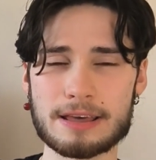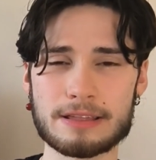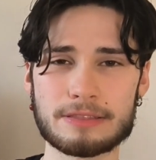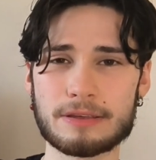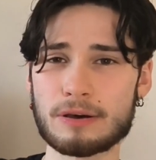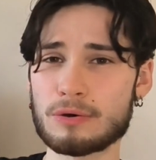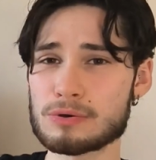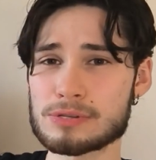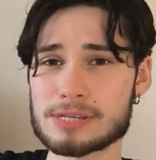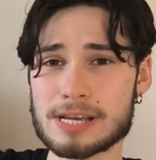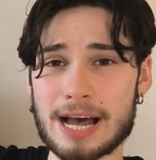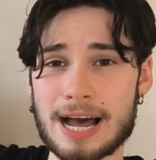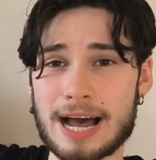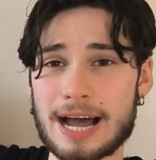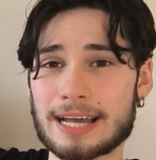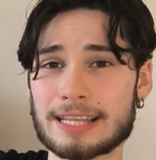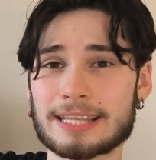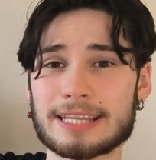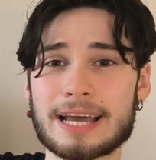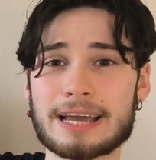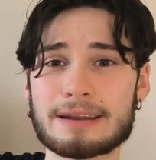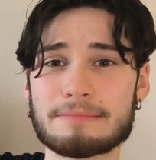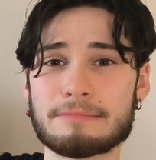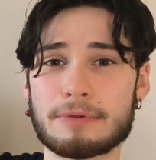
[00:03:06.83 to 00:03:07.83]
those
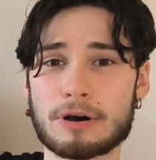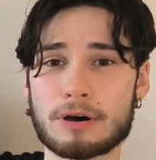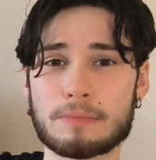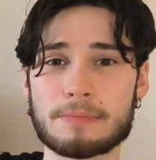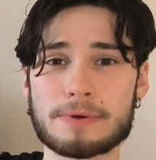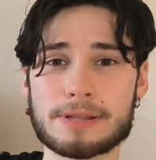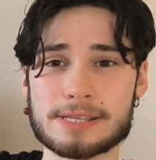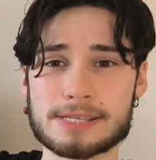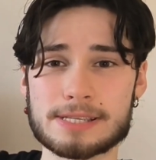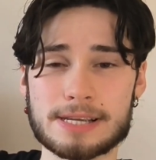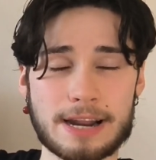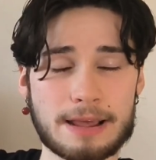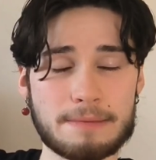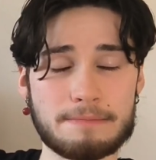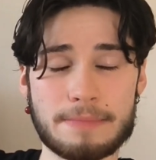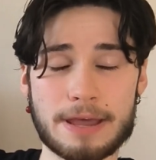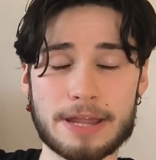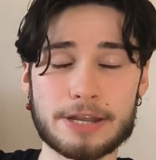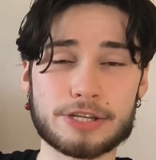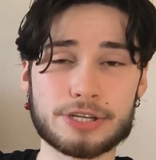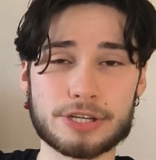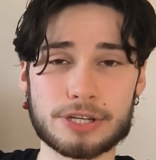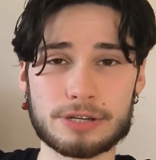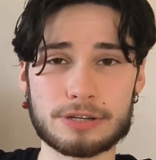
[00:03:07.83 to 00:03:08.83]
highlight moments that I
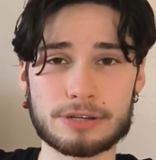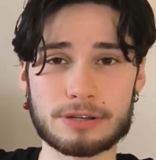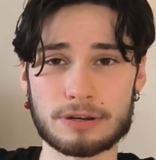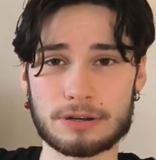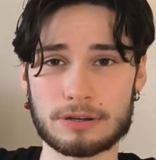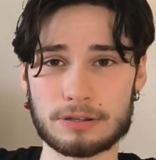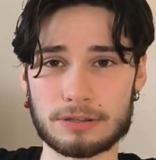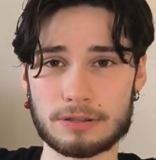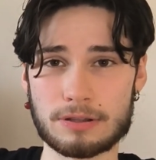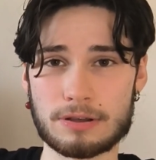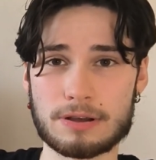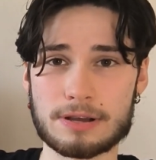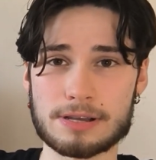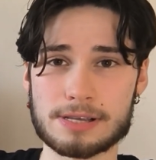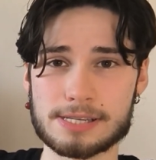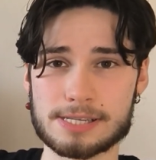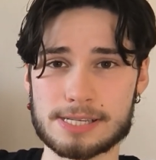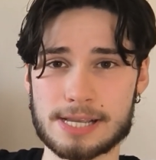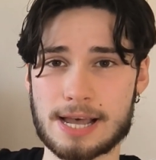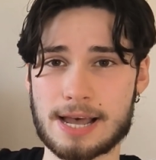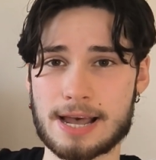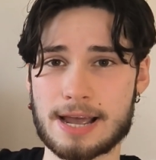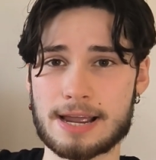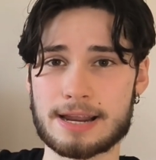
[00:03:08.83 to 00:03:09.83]
mentioned
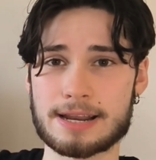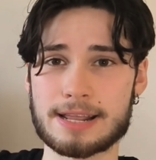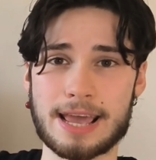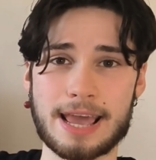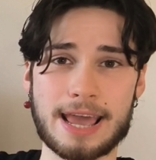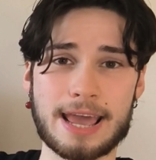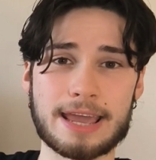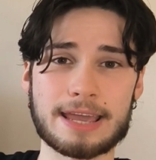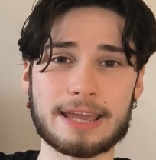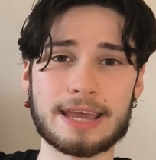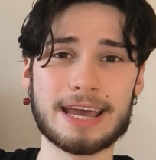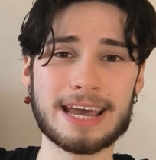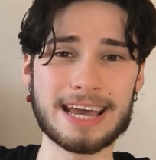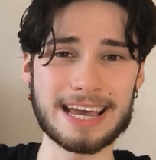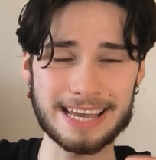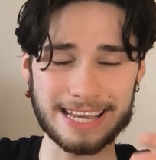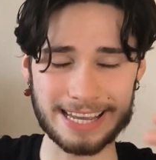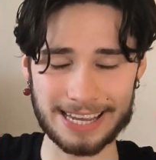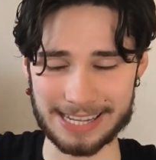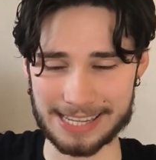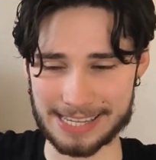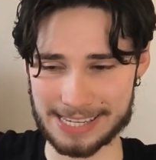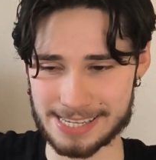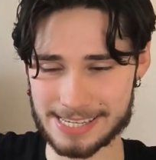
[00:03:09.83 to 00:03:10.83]
alongside a
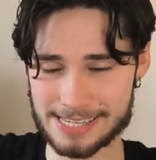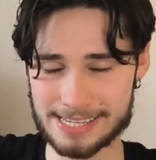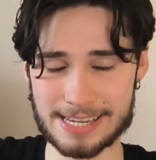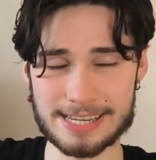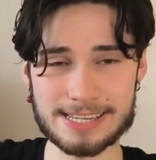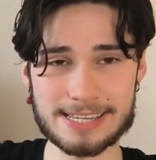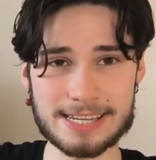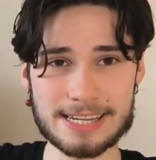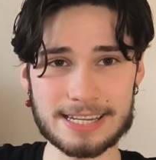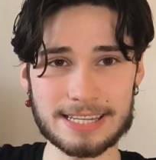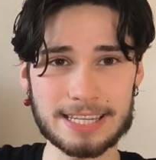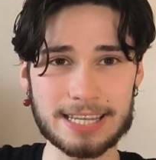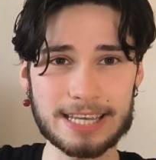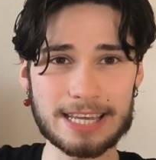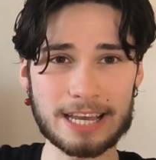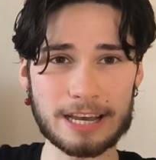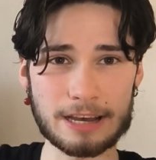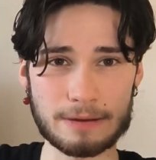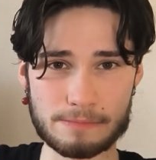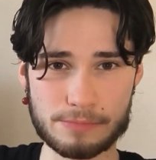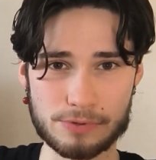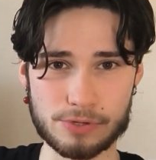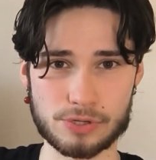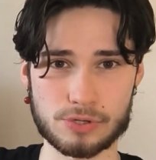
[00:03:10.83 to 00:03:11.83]
consistently
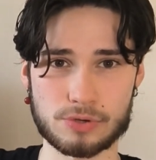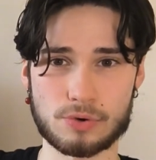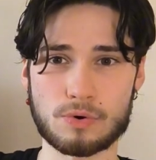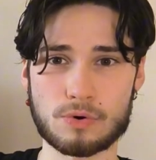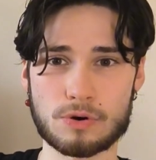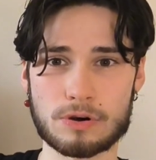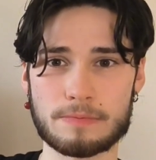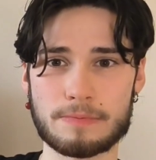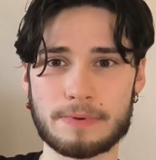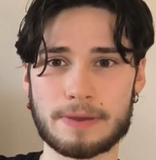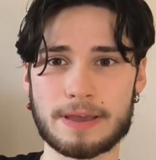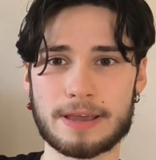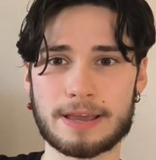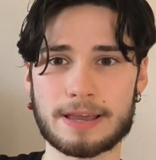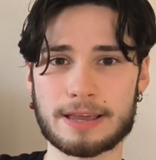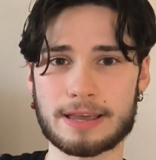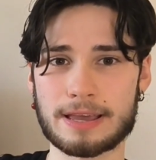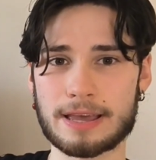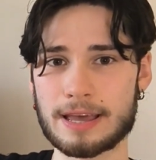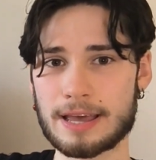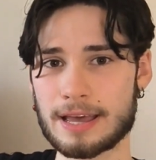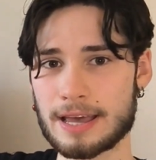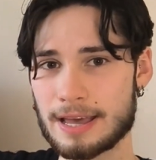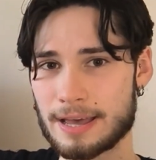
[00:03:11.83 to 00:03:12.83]

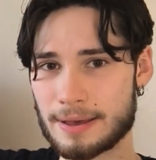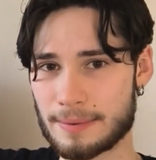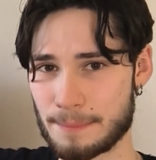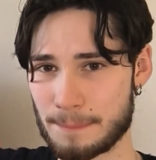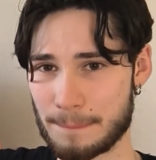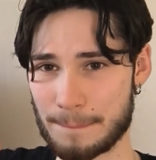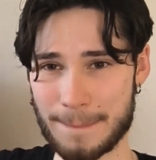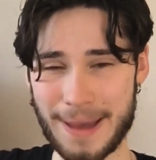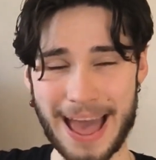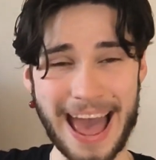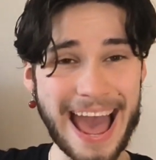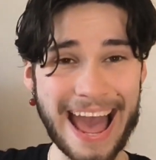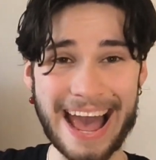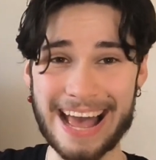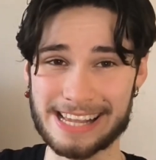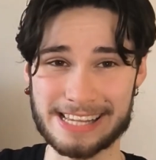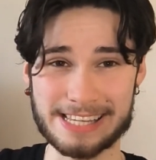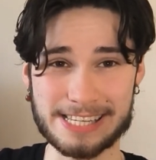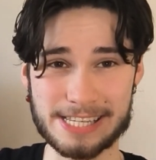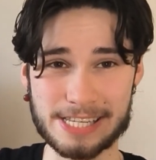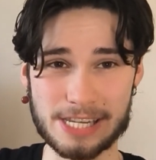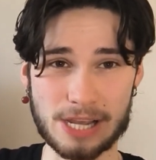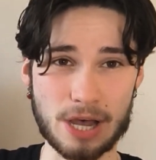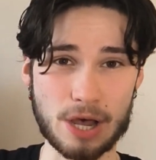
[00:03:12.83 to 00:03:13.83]
absorbing
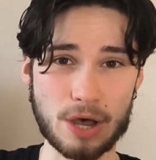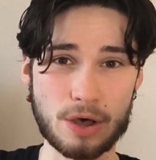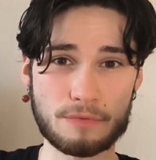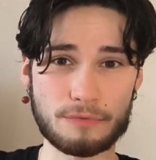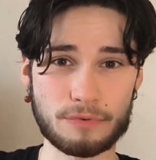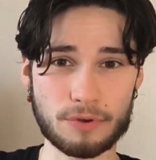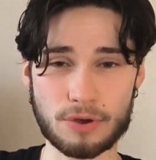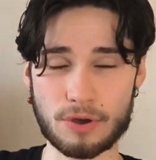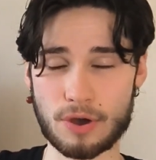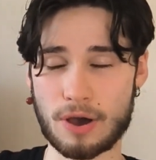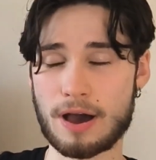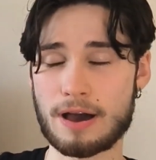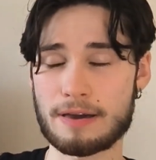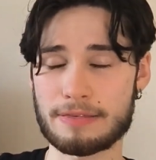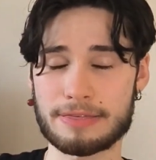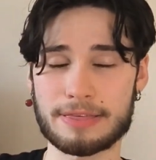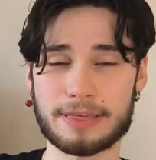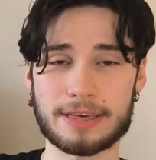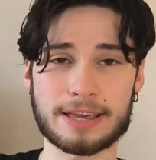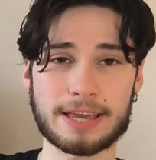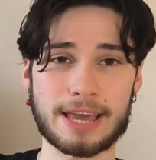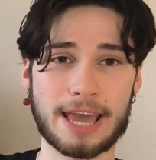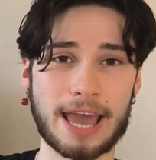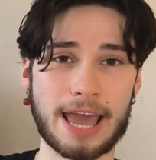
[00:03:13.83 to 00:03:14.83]
mass of
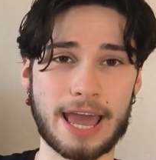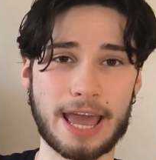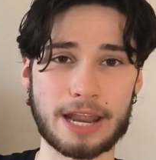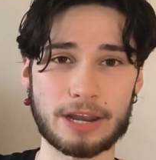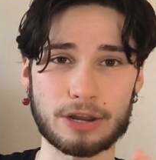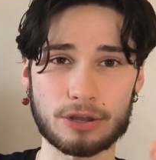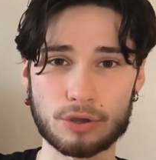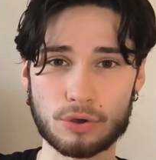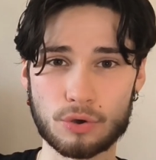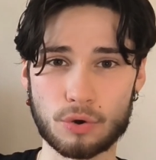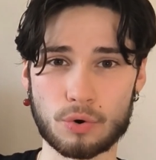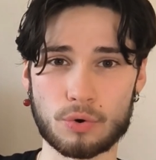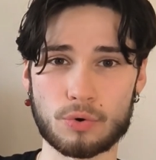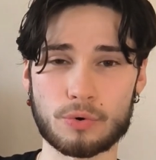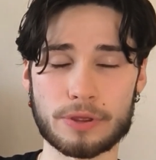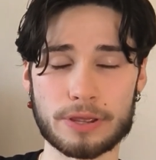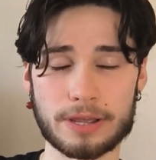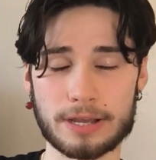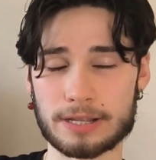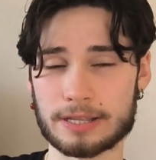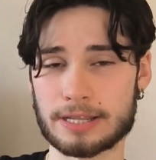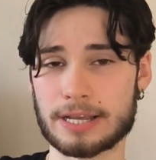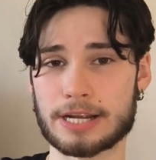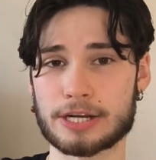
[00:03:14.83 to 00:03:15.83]
gothic and gory
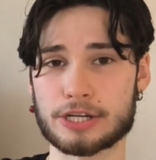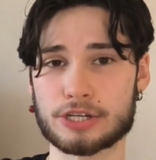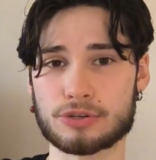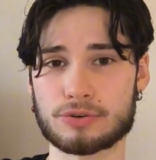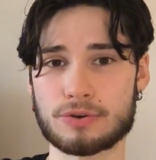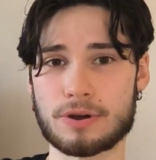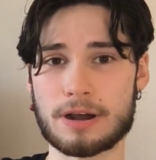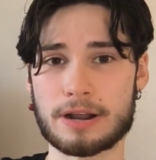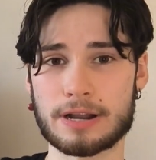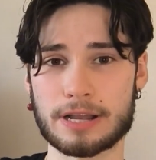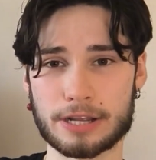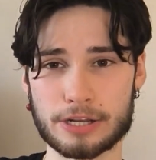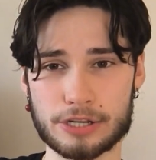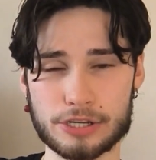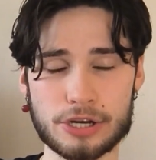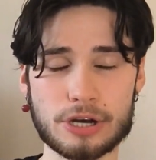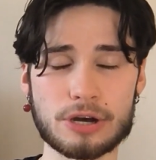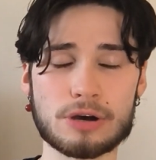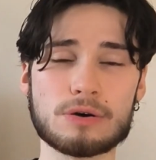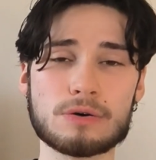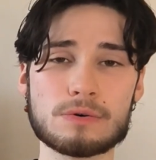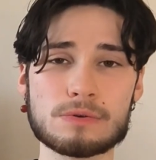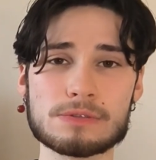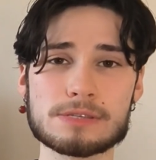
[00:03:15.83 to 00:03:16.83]
electronic
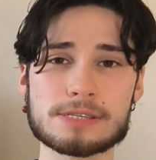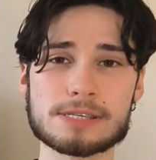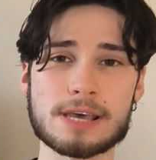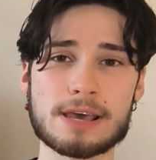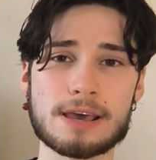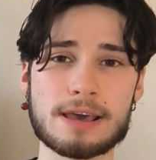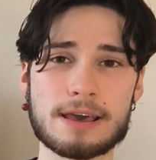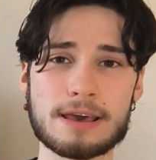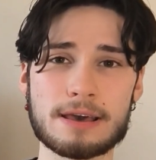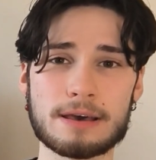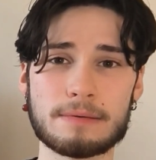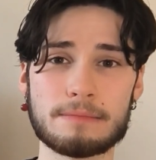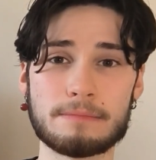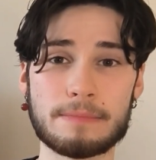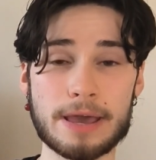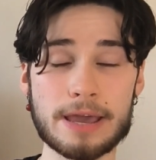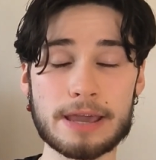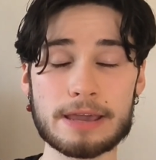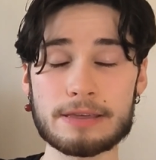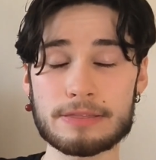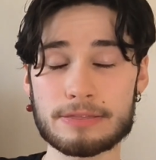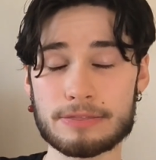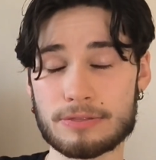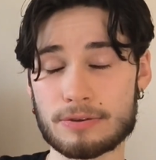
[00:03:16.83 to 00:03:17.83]
tones
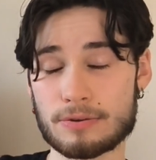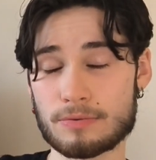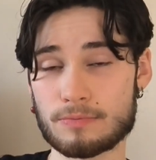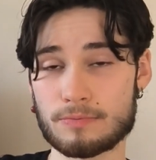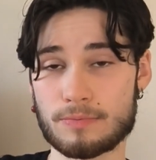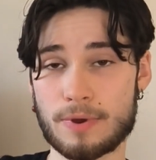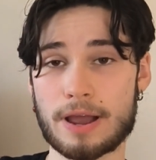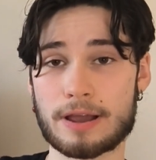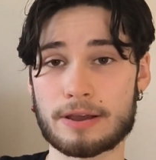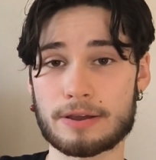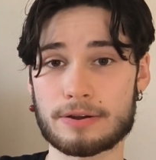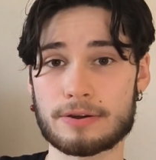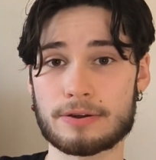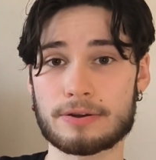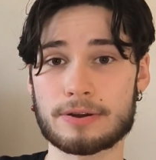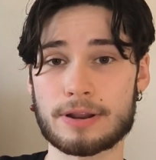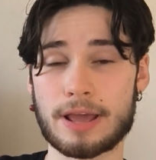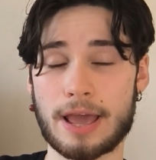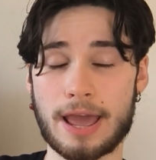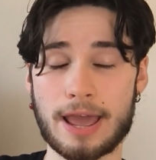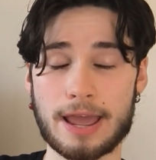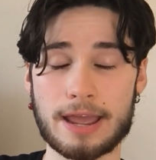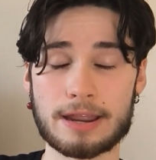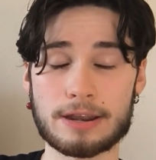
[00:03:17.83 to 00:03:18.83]
make the
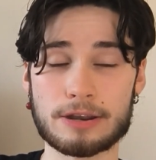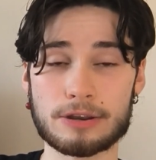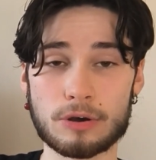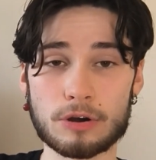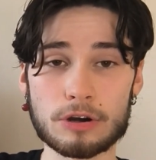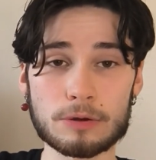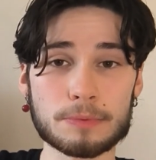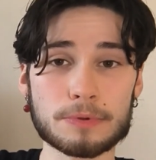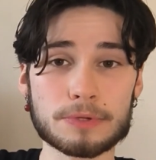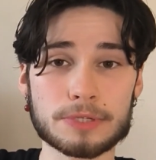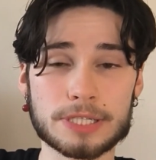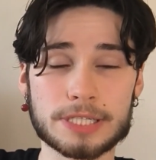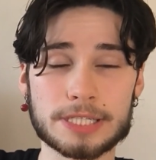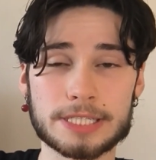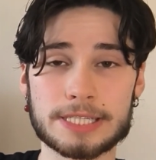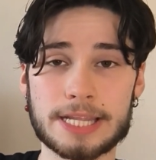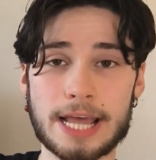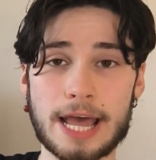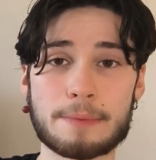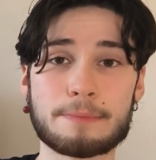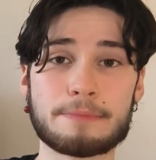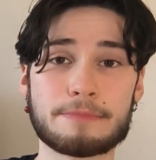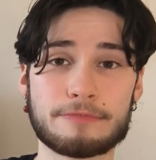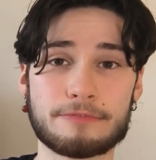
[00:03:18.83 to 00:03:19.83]
record a notable
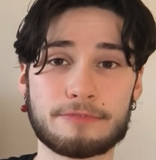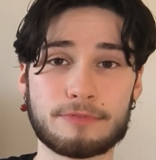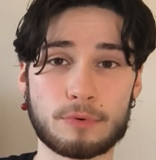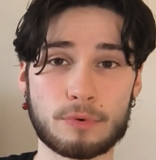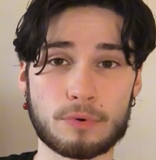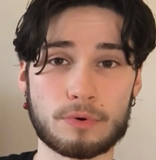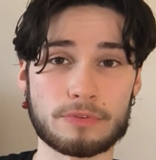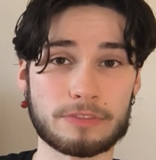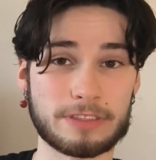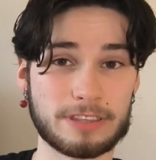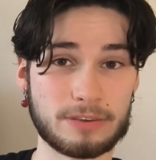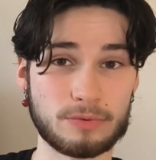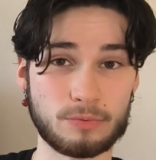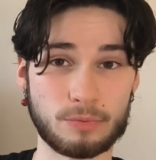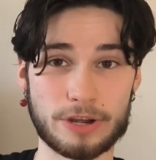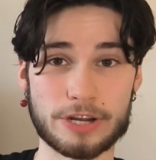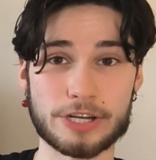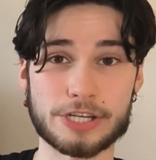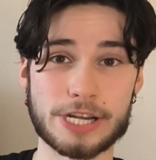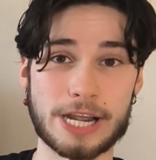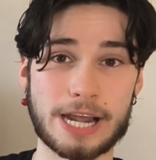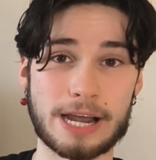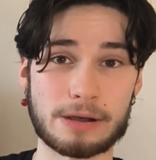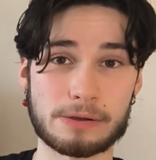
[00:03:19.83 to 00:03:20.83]
step for the
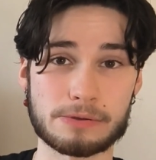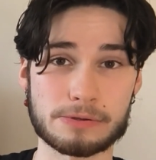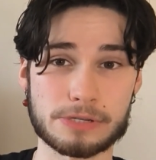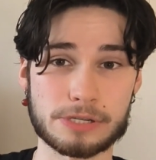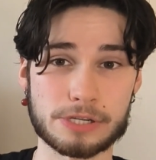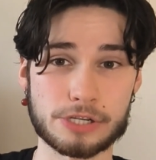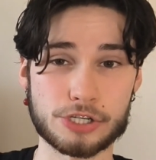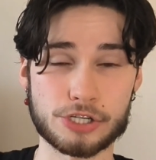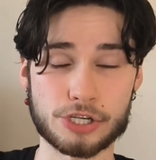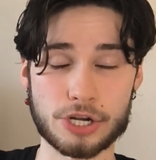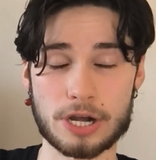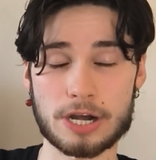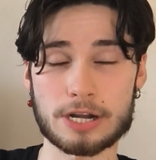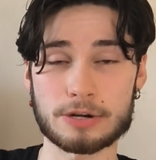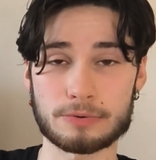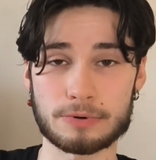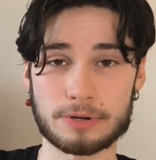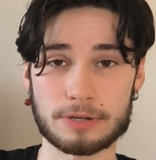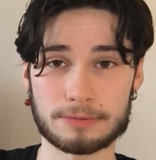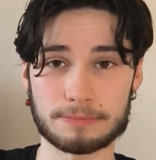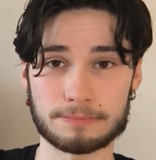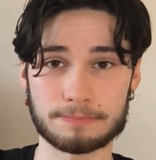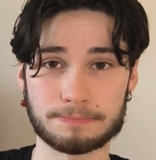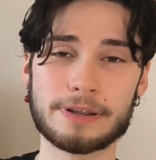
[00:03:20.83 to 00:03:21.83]
Witch House
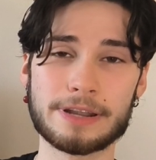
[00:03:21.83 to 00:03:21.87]
genre.